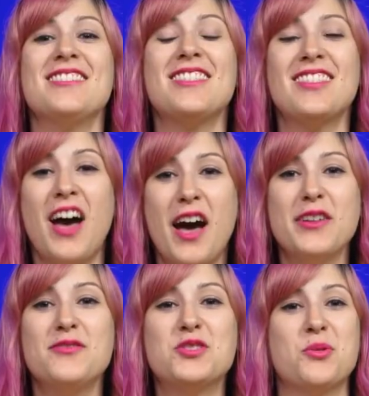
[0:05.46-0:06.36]
a lot
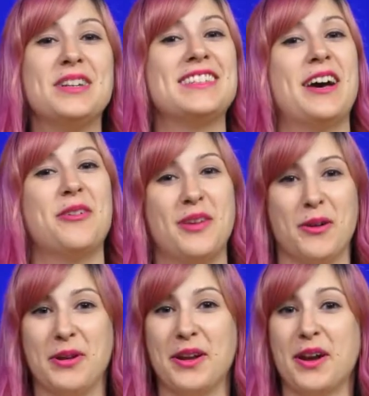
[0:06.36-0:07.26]
of choice out
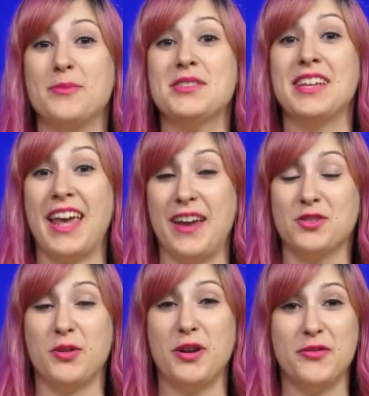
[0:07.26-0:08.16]
there when it comes to
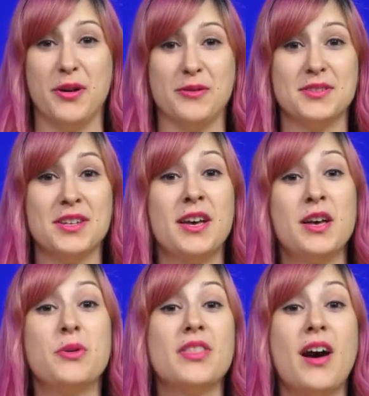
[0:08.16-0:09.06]
Android phones.
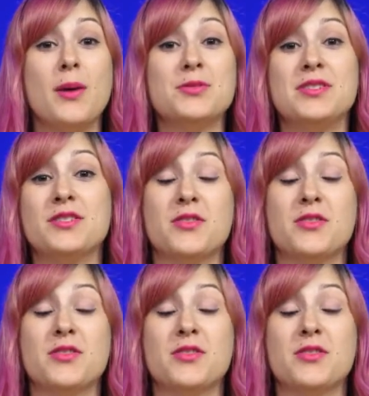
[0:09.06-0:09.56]
With options